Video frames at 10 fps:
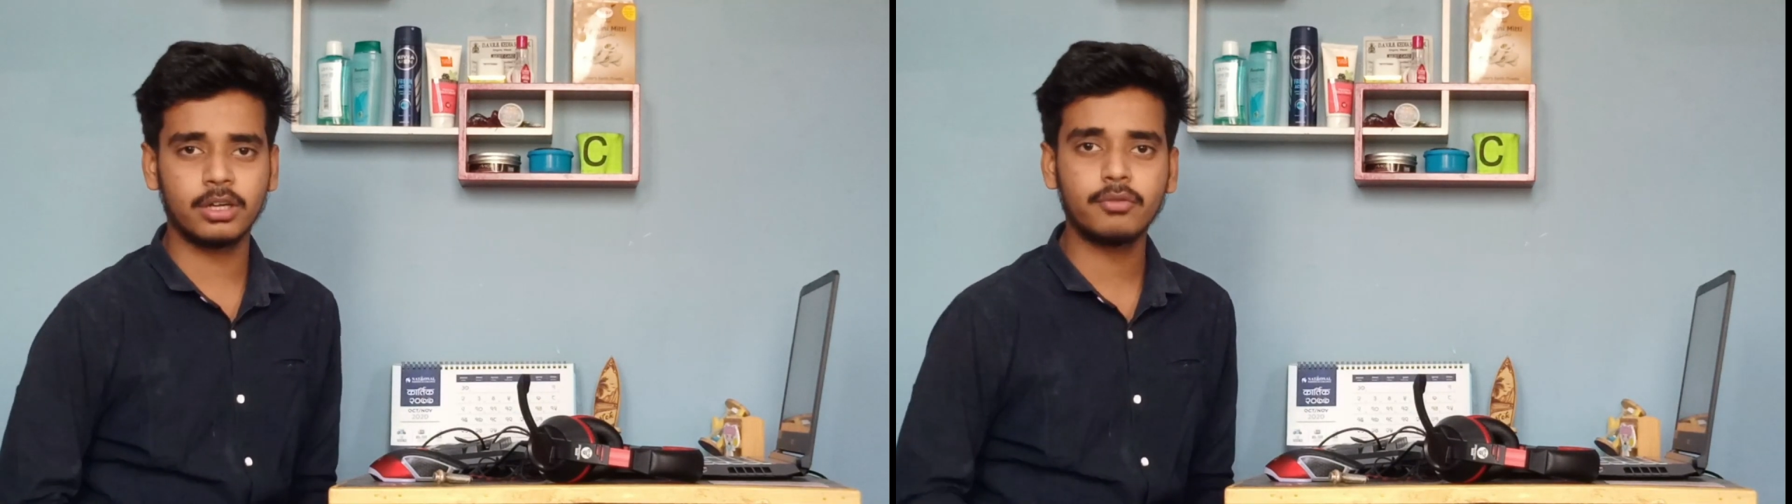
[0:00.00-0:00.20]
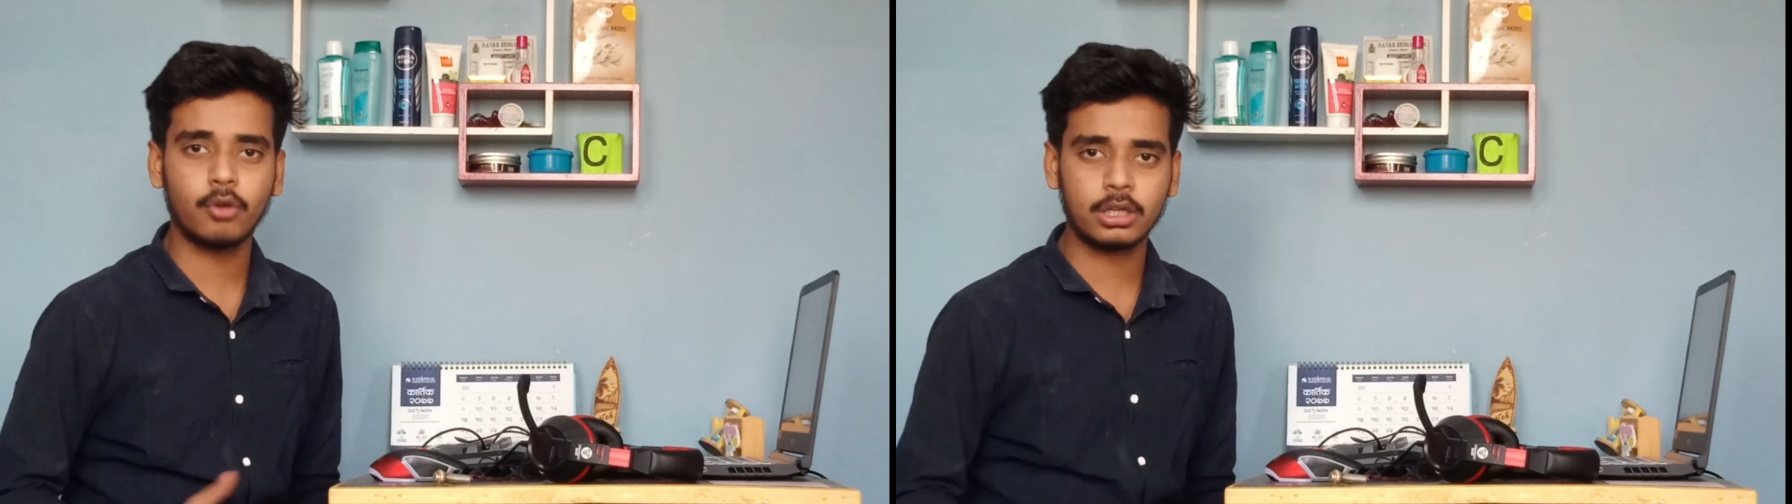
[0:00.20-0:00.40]

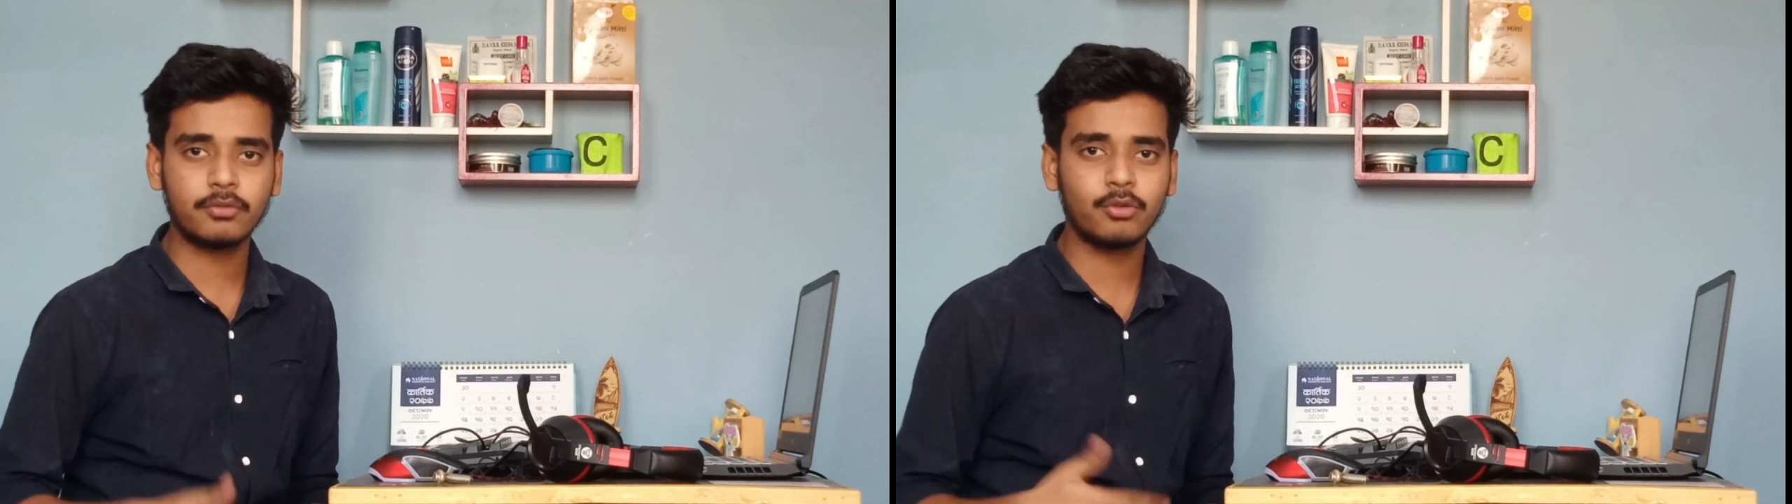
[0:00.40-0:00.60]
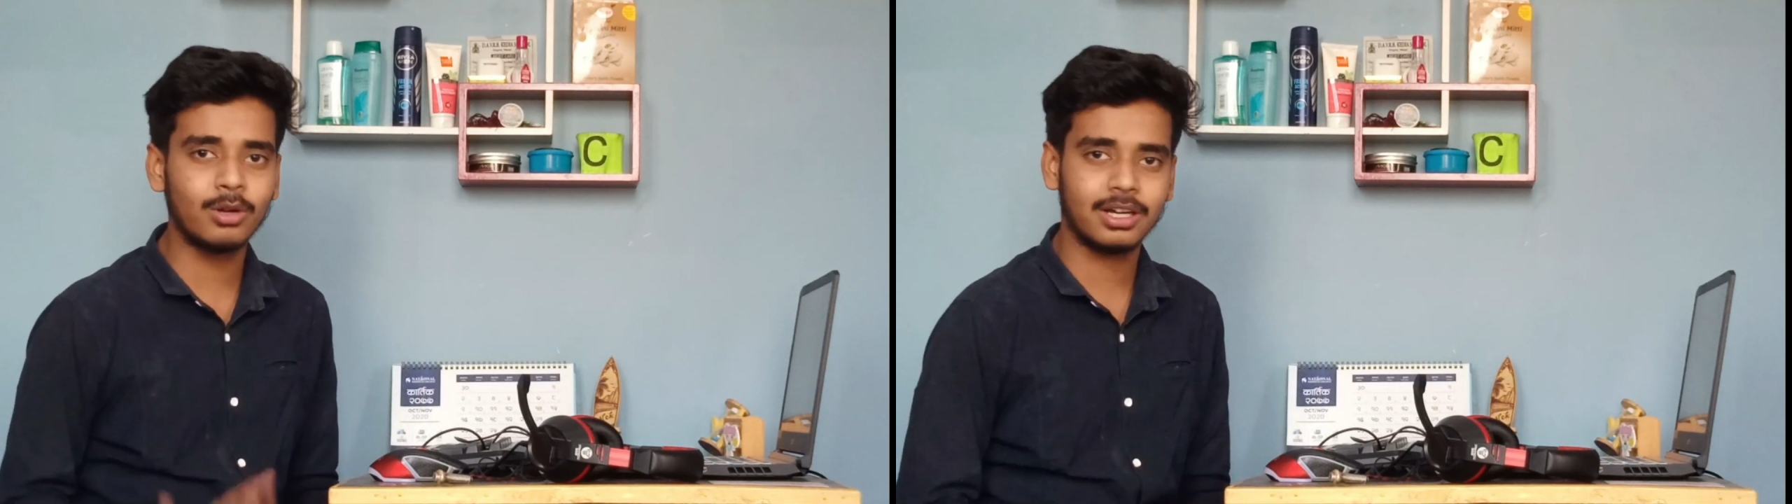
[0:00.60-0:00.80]

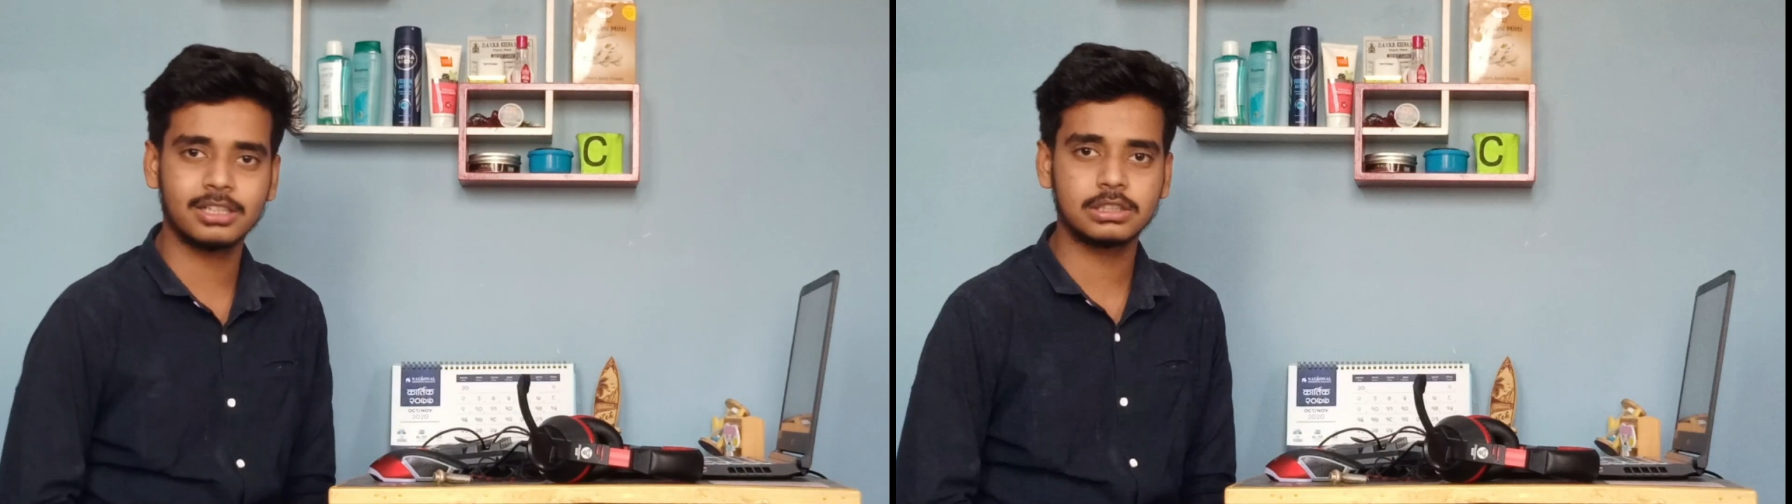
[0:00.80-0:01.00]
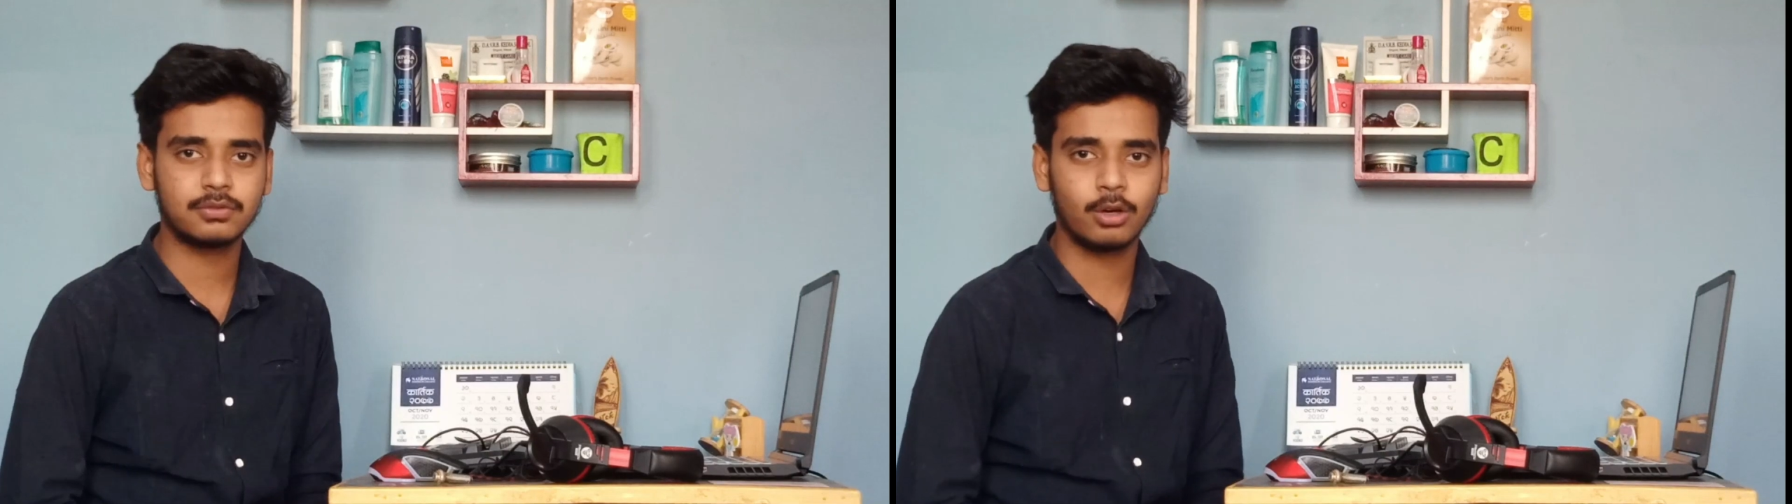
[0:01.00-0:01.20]
144 Hz